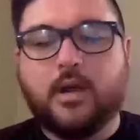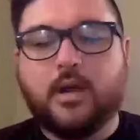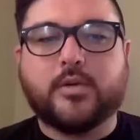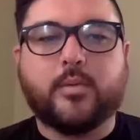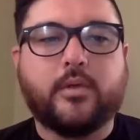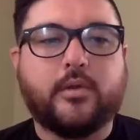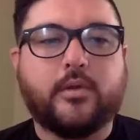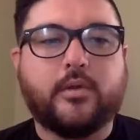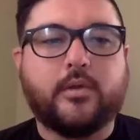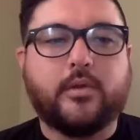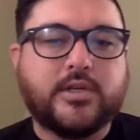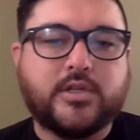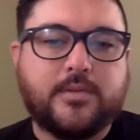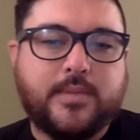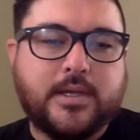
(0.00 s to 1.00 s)
We're not sure what the
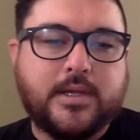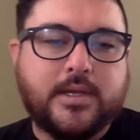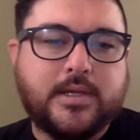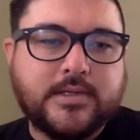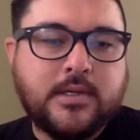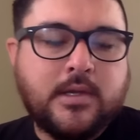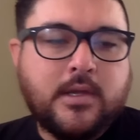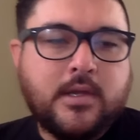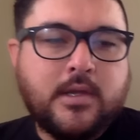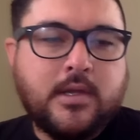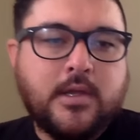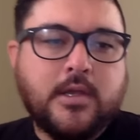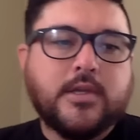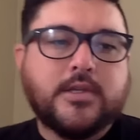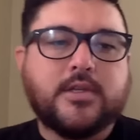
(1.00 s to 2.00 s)
relationship is.
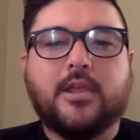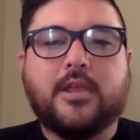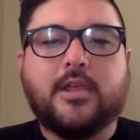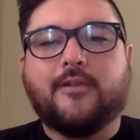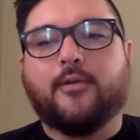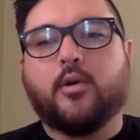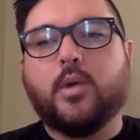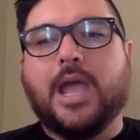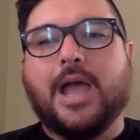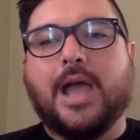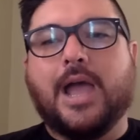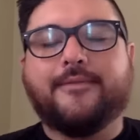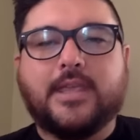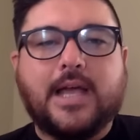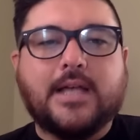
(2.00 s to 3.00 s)
So therefore we
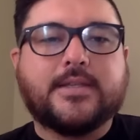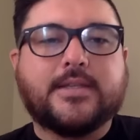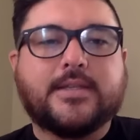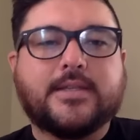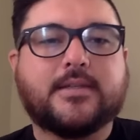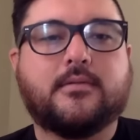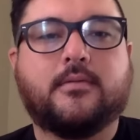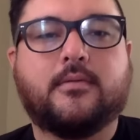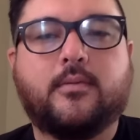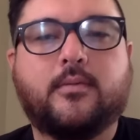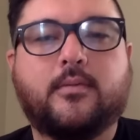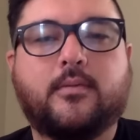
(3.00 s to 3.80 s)
have to guess.